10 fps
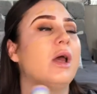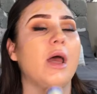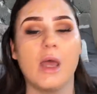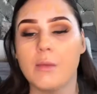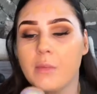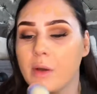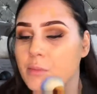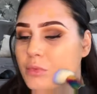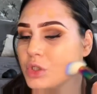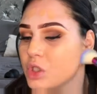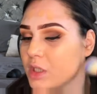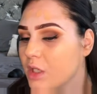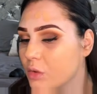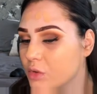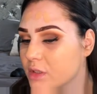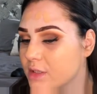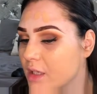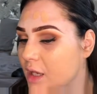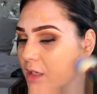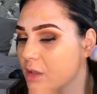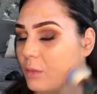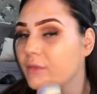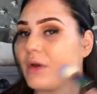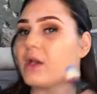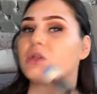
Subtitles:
By brushing it, you're just going to end up with